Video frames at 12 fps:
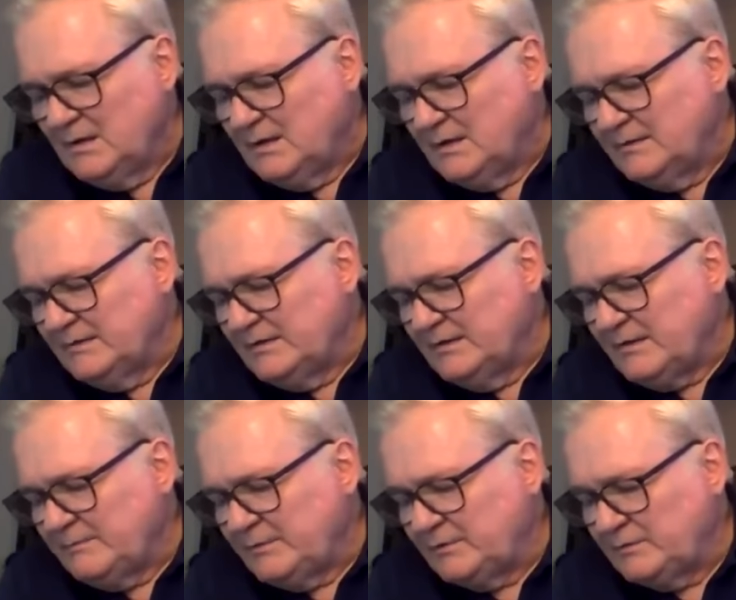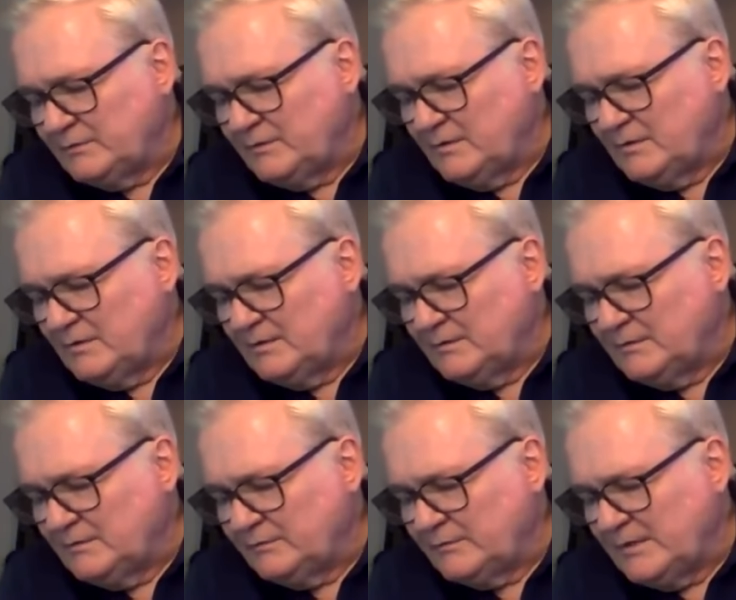The number
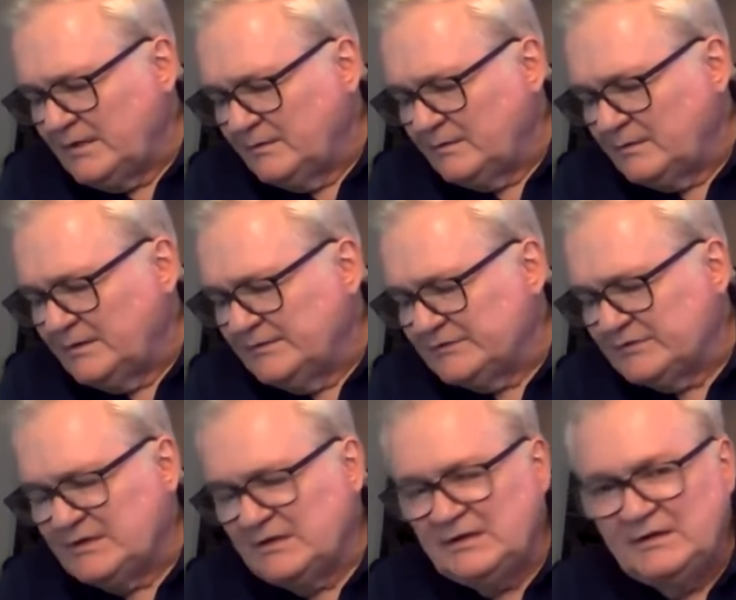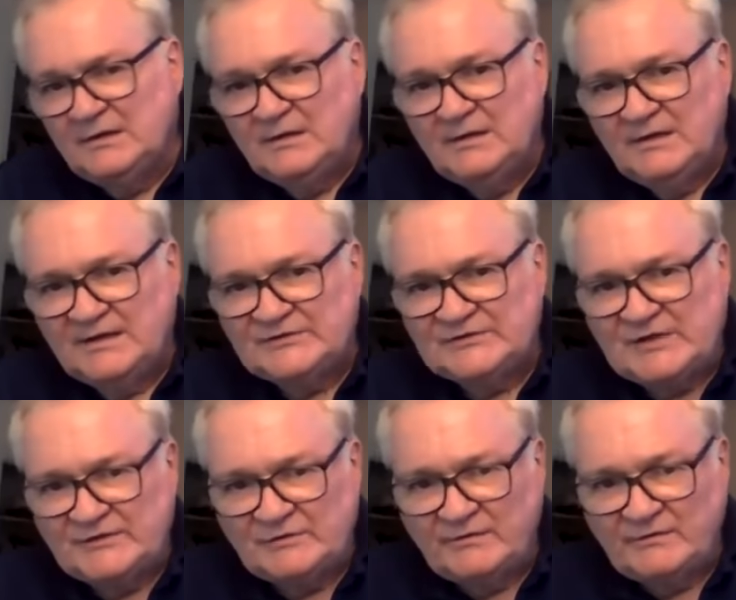three here is the
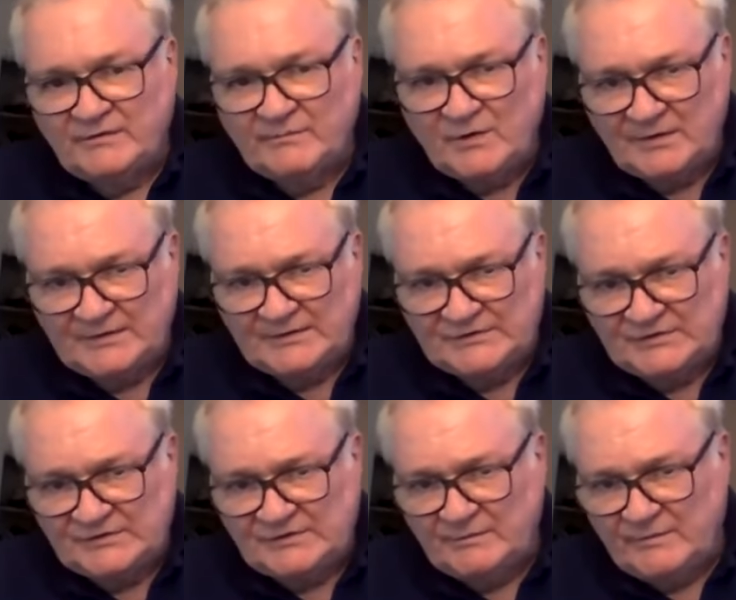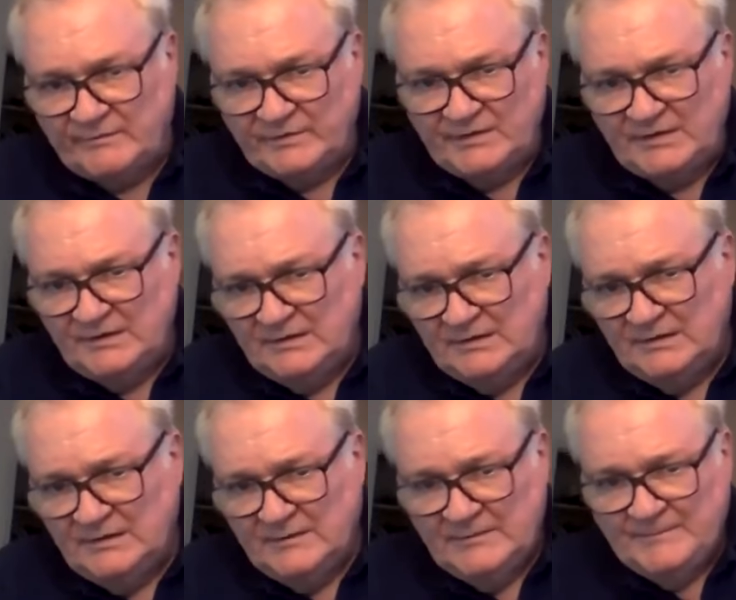extension of the market system over the
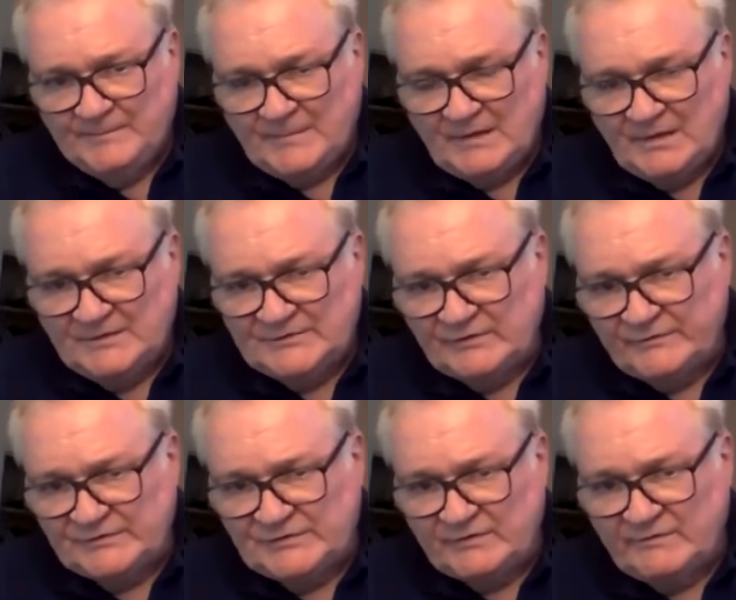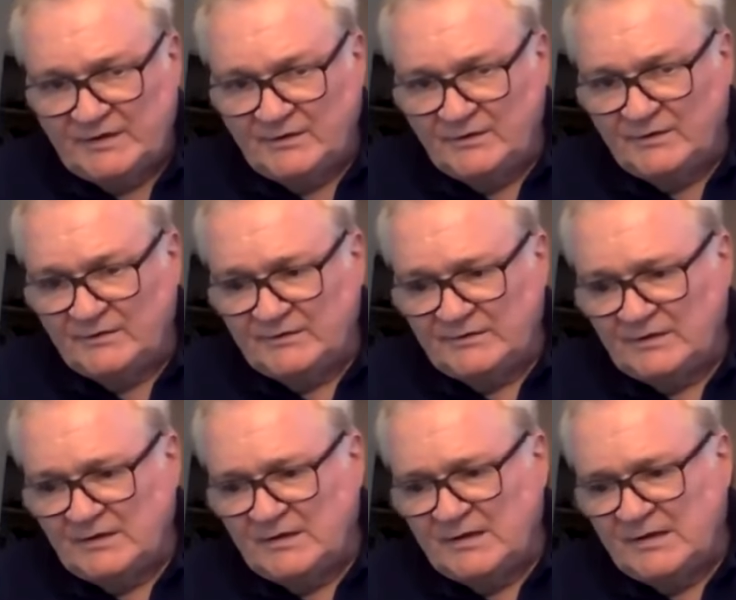surface of the earth.
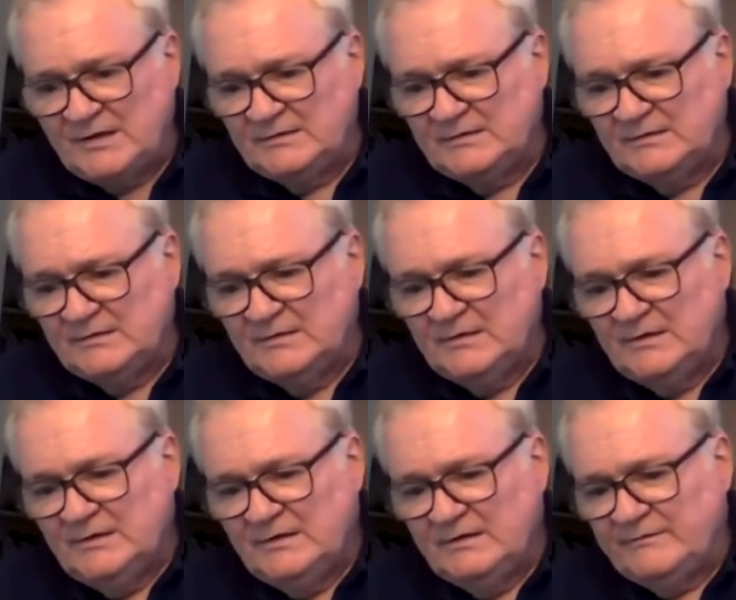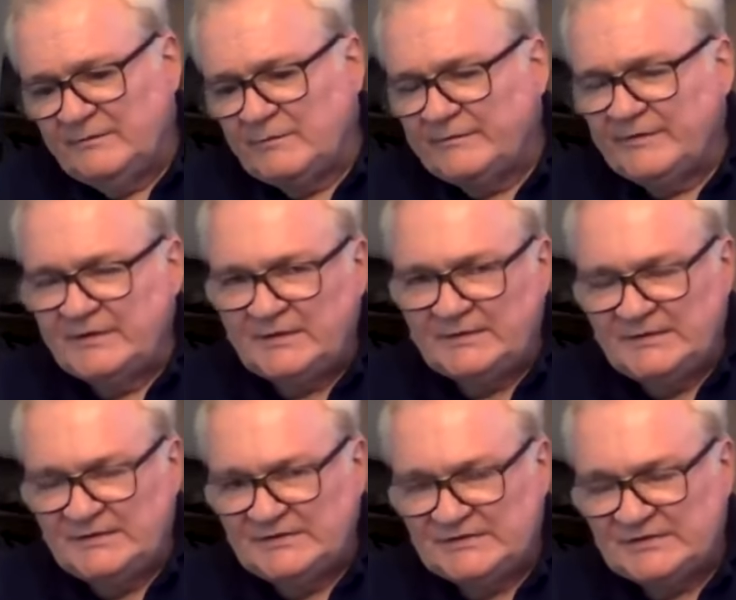And from roughly
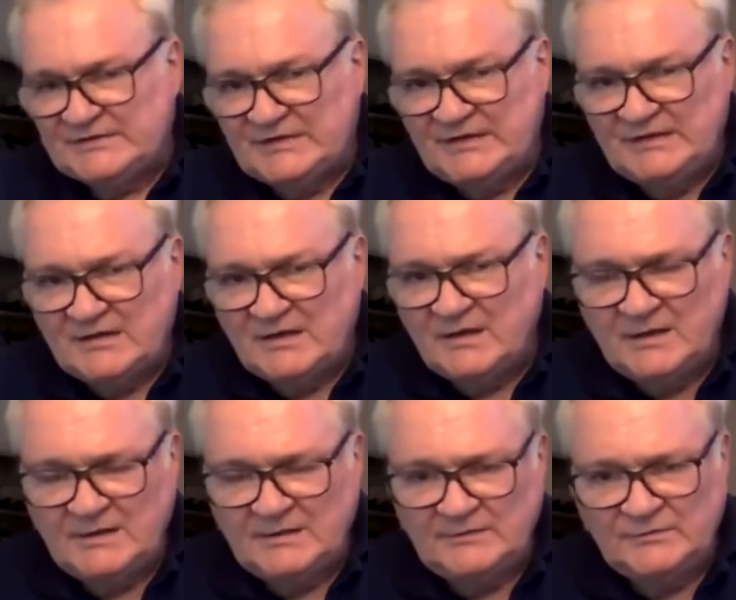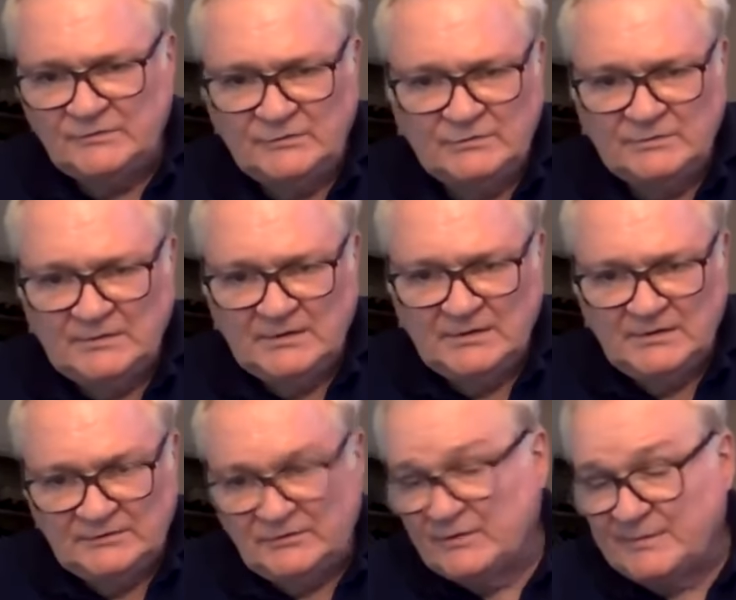1969 to
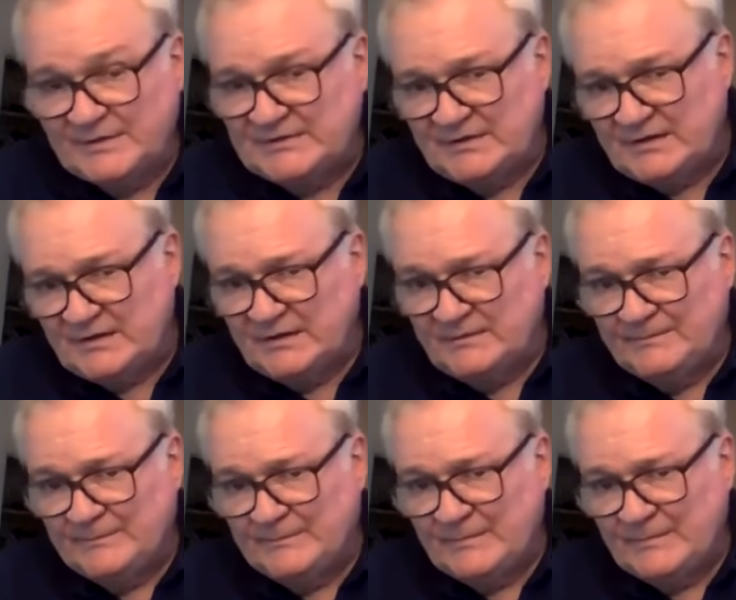the present day,